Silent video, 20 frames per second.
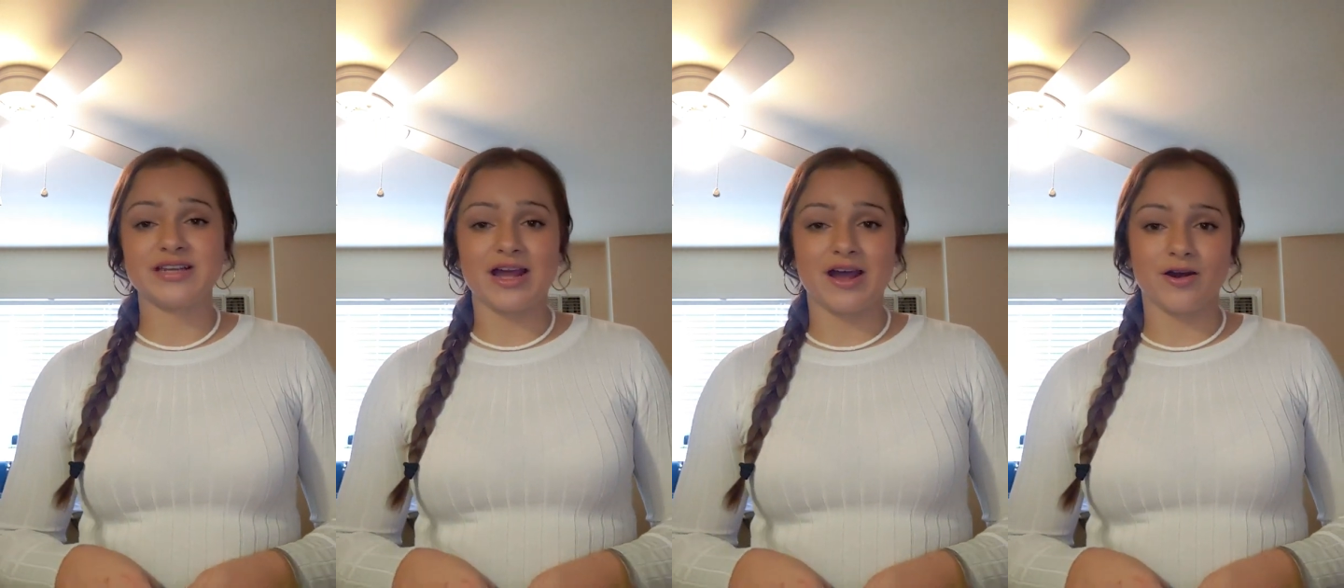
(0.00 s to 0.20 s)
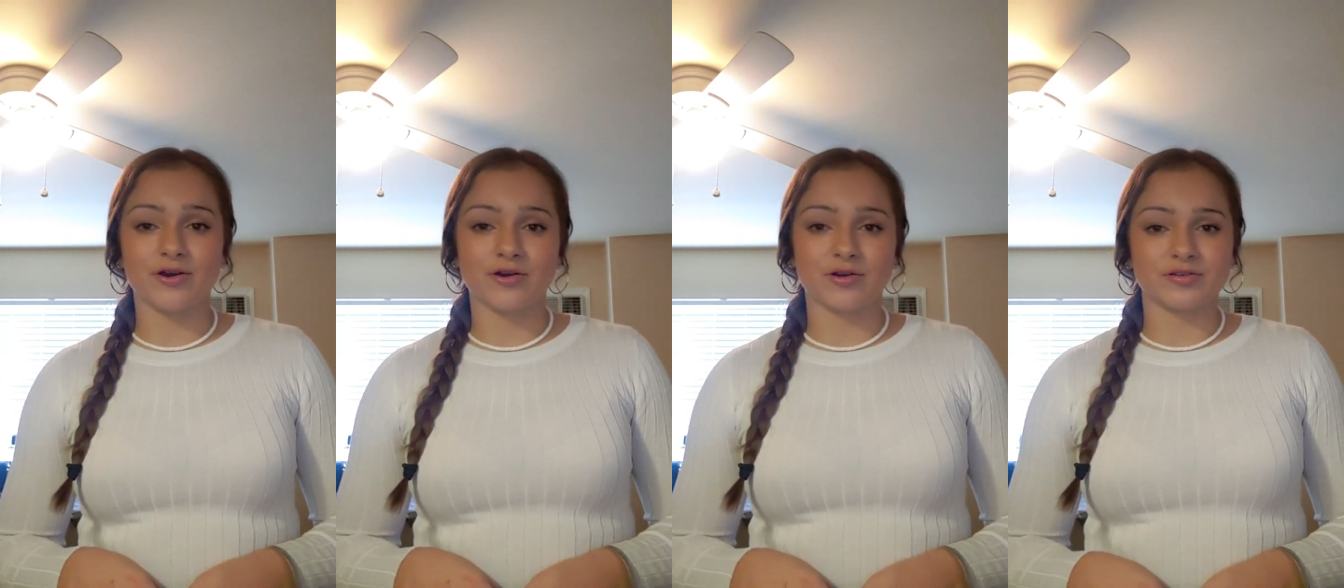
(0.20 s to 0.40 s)

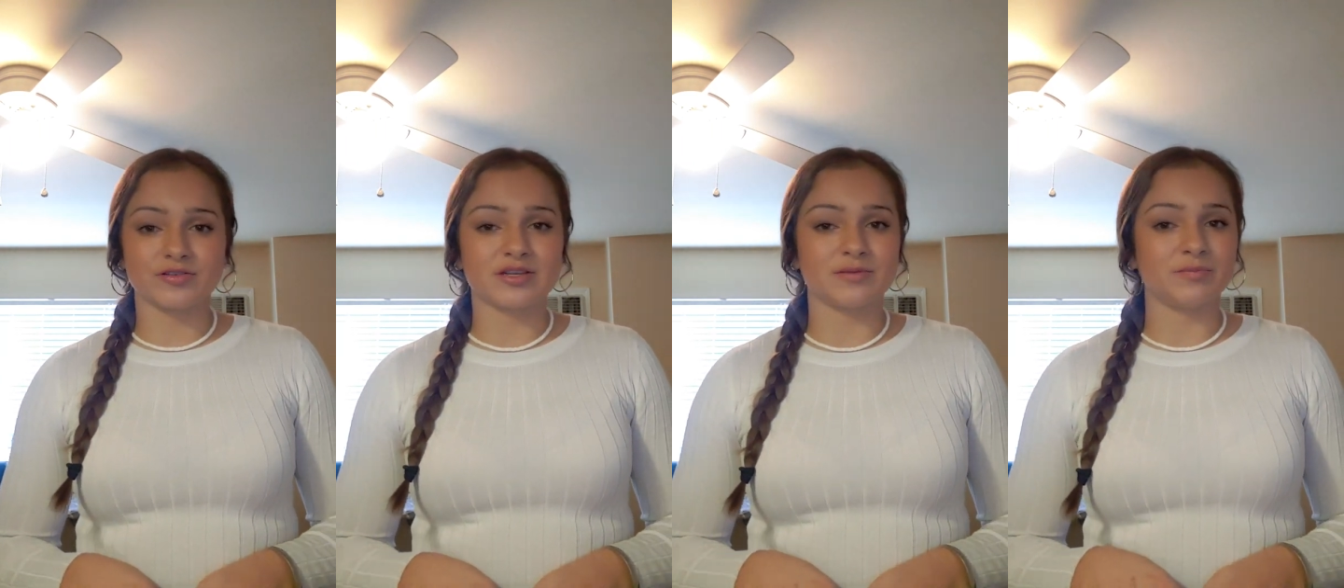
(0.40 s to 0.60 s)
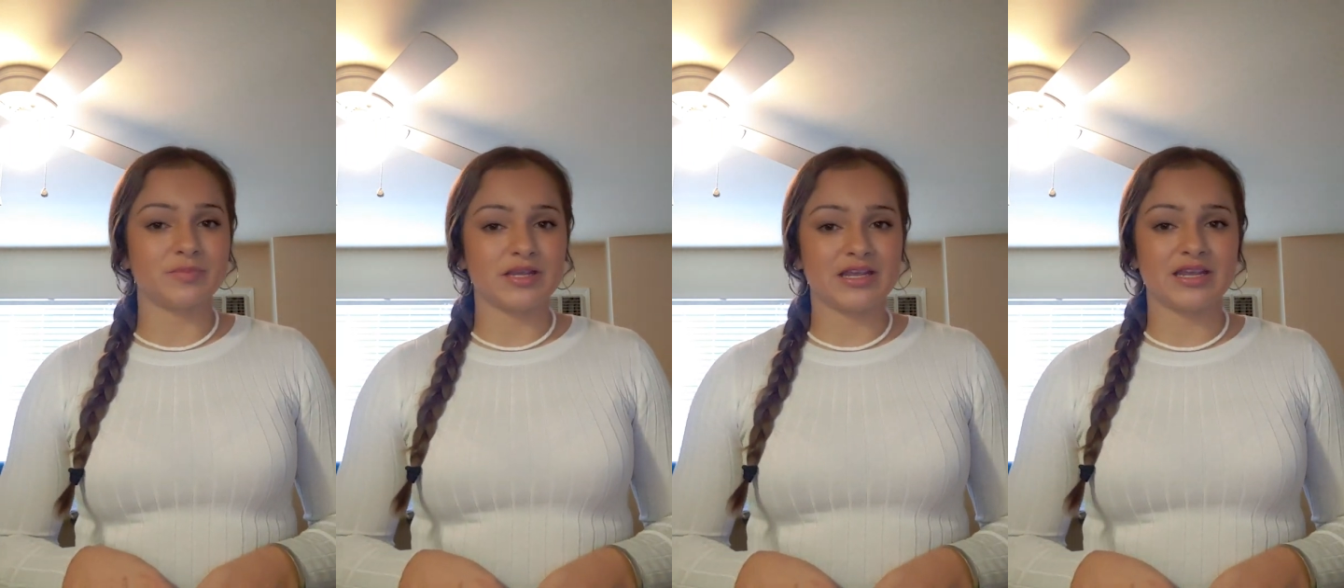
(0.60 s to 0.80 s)
cowgirls
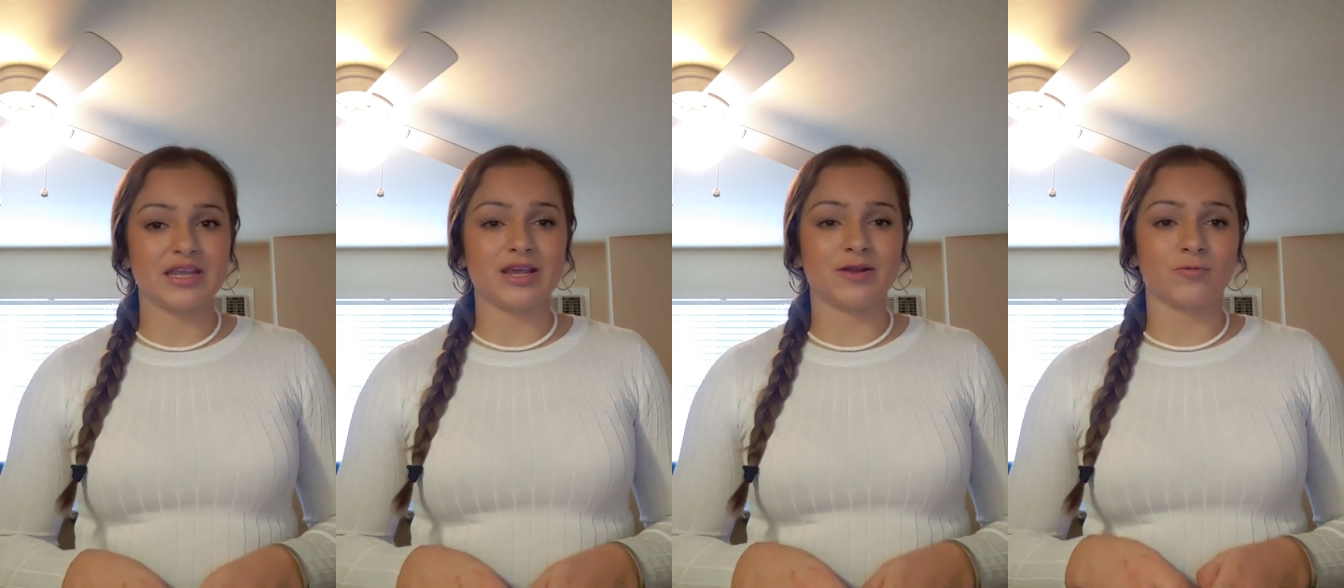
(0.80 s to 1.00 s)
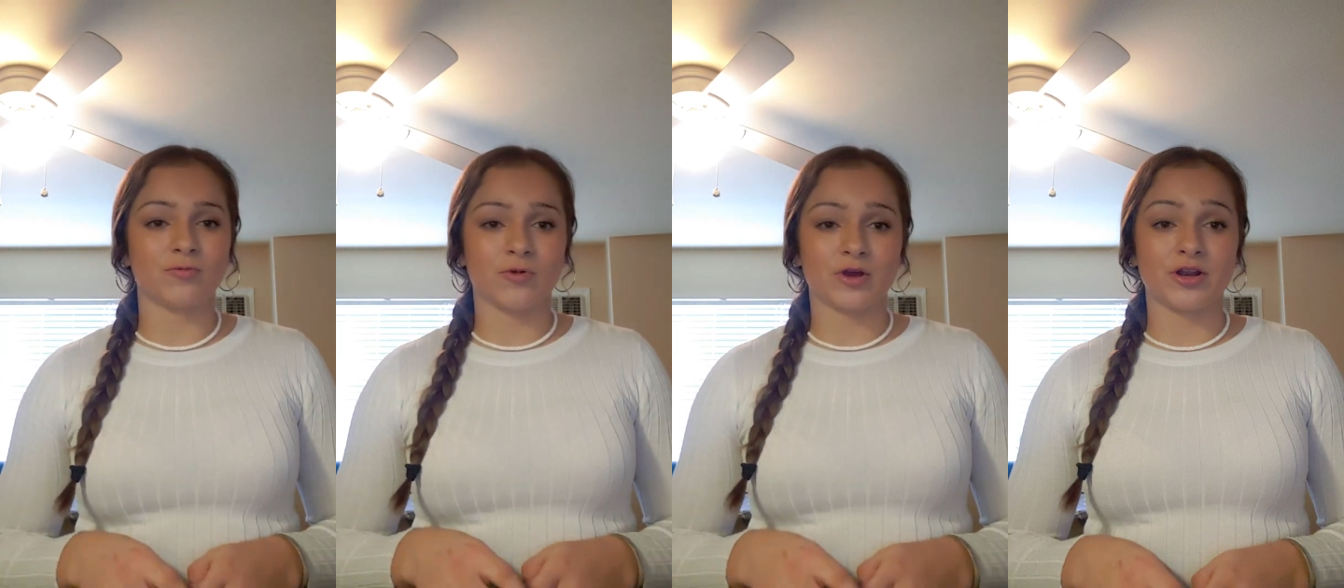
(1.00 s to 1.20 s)
compete
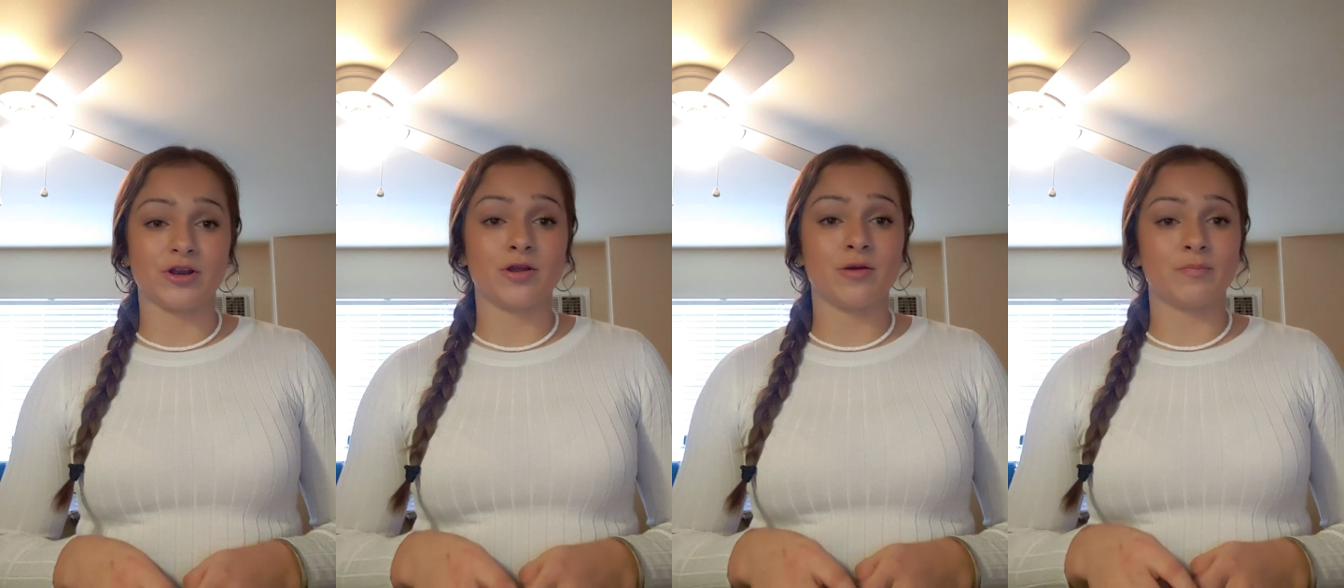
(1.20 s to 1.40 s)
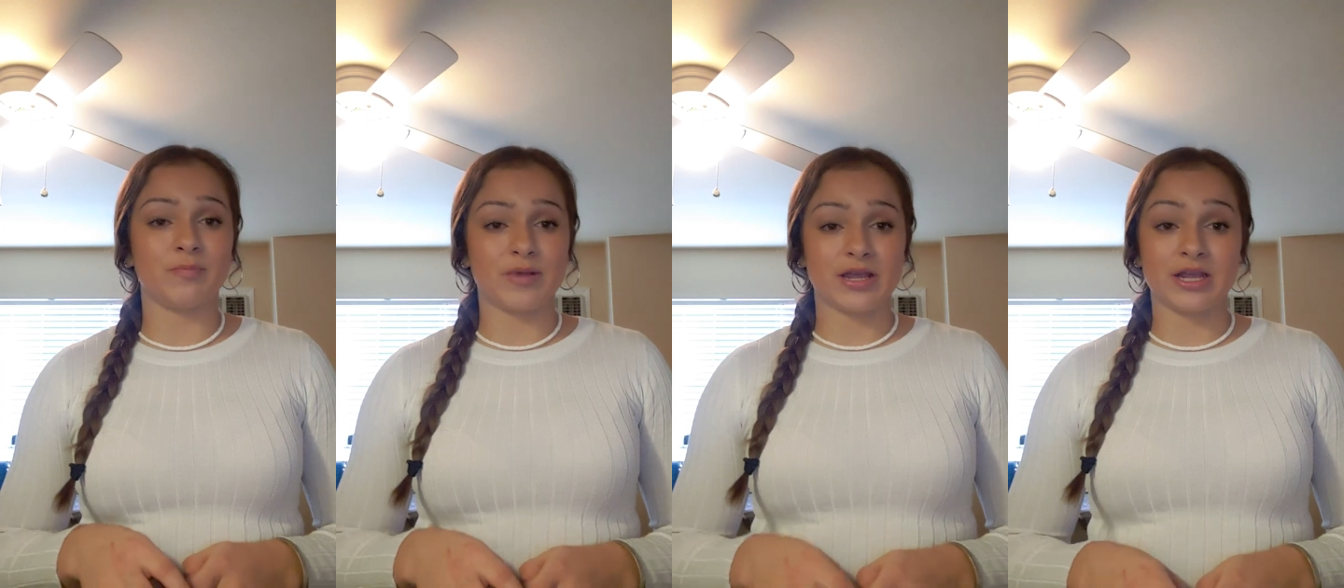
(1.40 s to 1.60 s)
in one
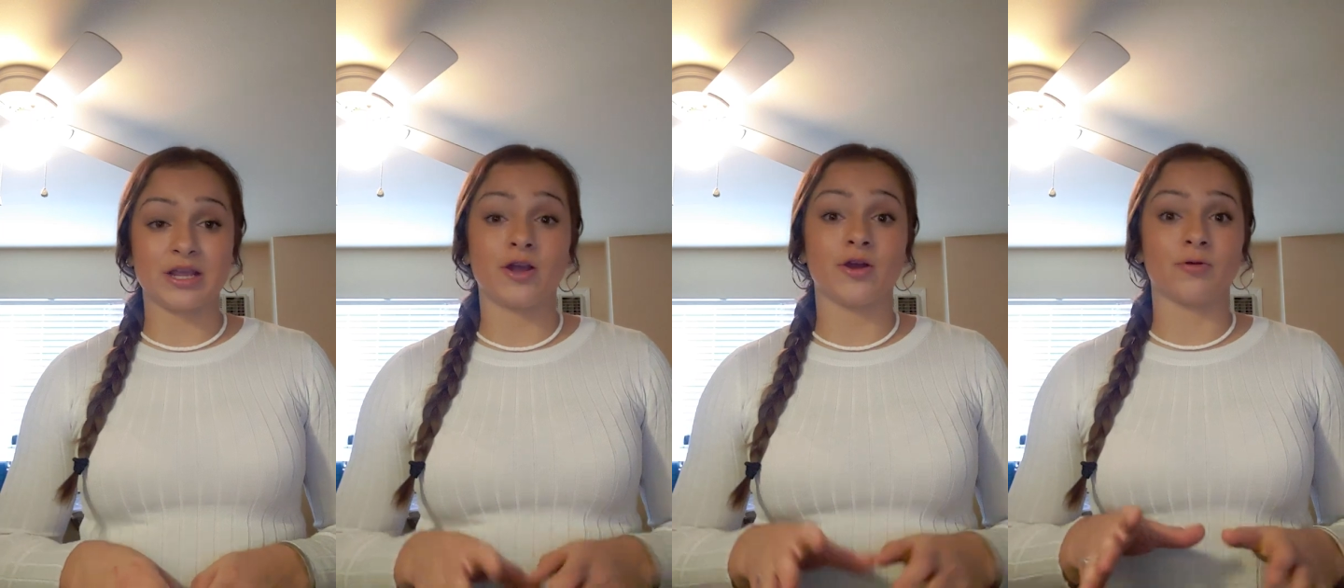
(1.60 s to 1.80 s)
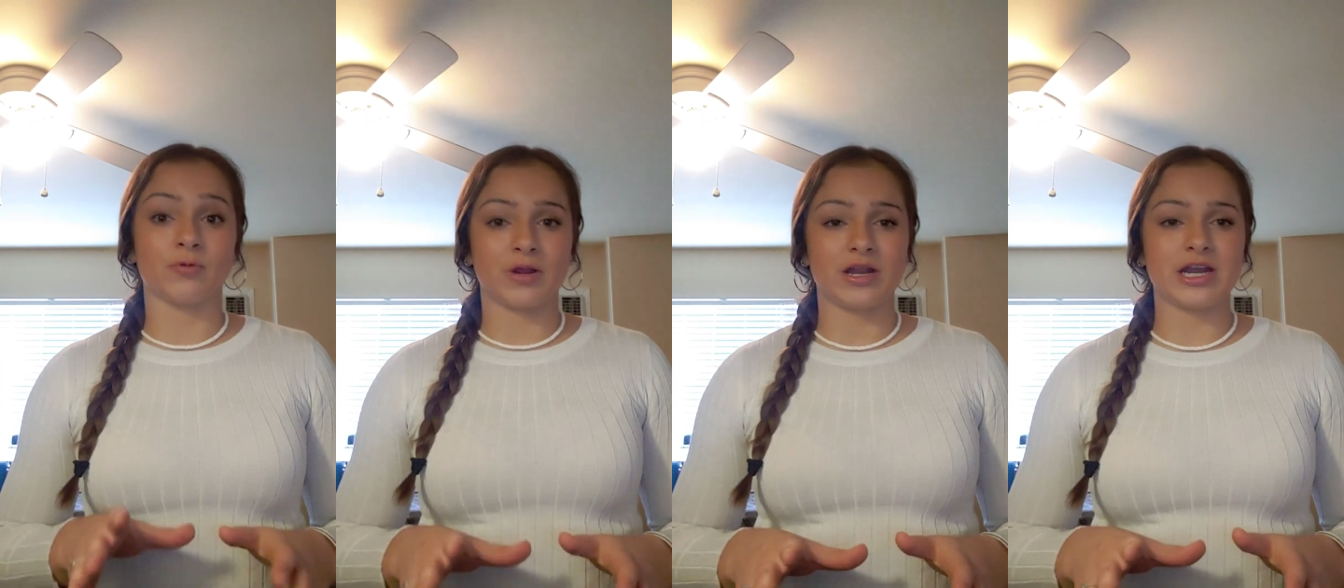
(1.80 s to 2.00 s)
big
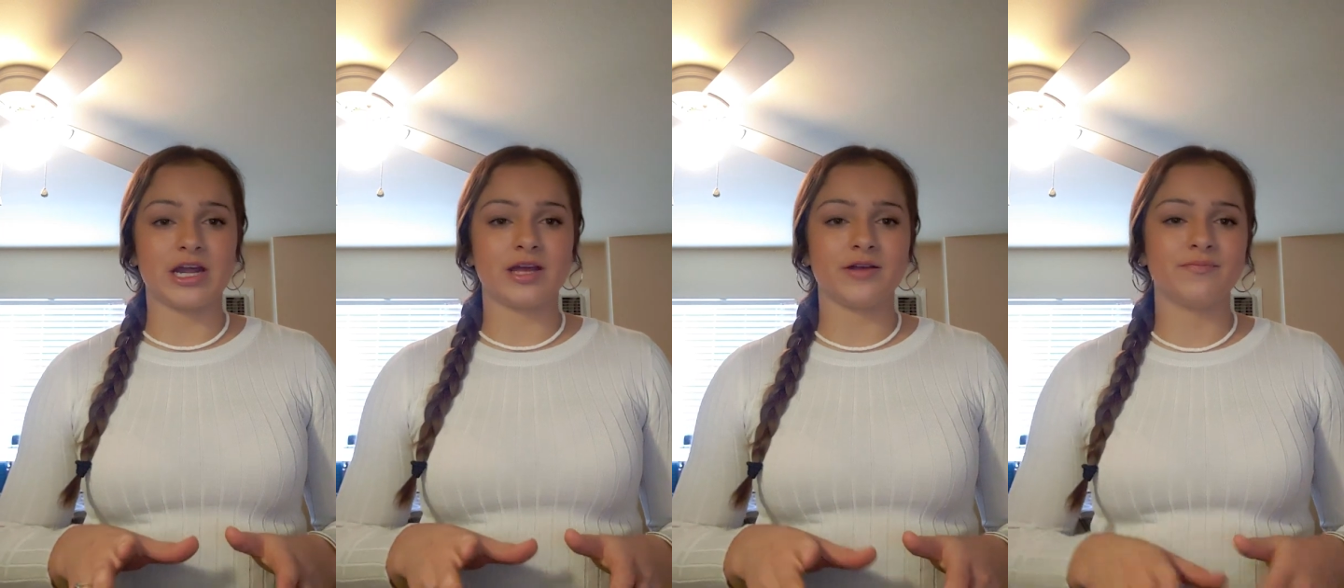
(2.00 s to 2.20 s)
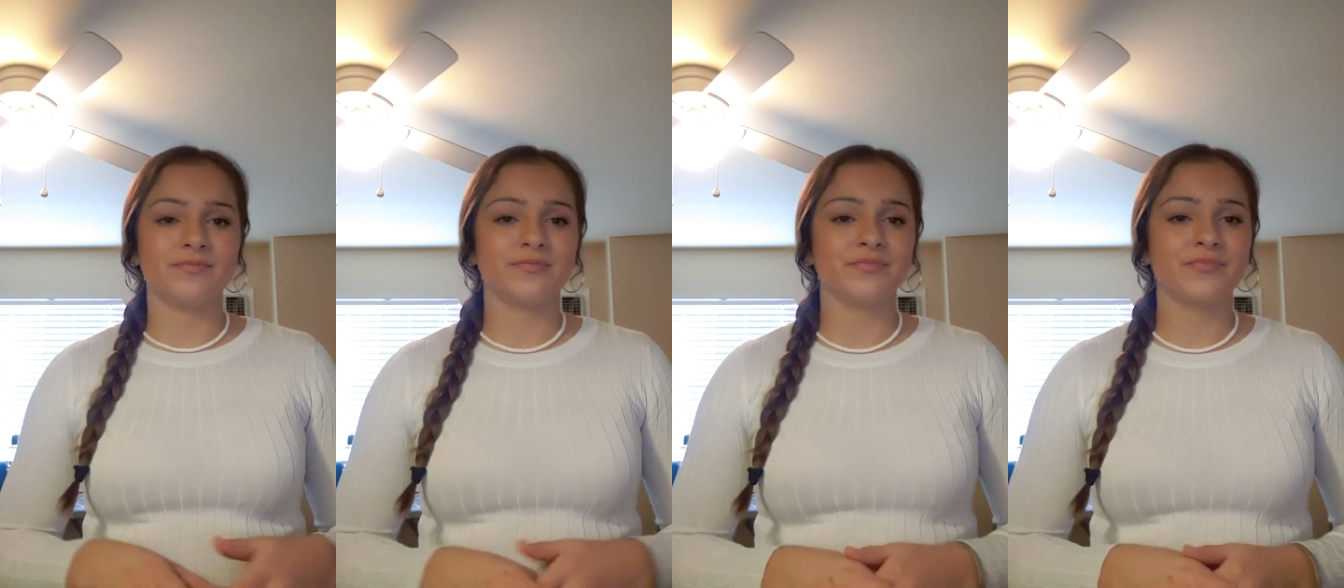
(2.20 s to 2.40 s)
arena.